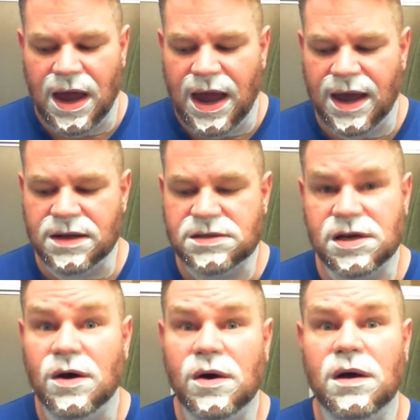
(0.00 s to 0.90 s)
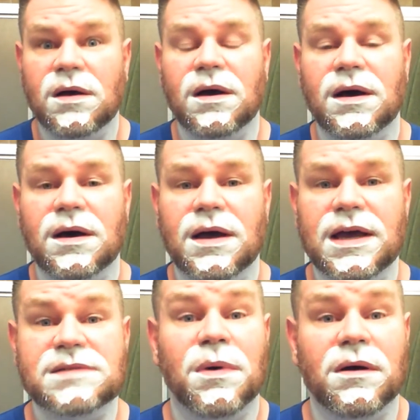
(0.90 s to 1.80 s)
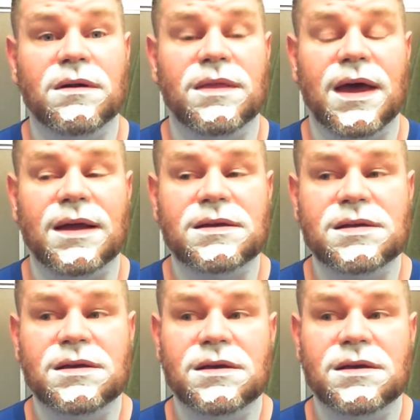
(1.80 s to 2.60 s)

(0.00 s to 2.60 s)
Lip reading: And so as part of that,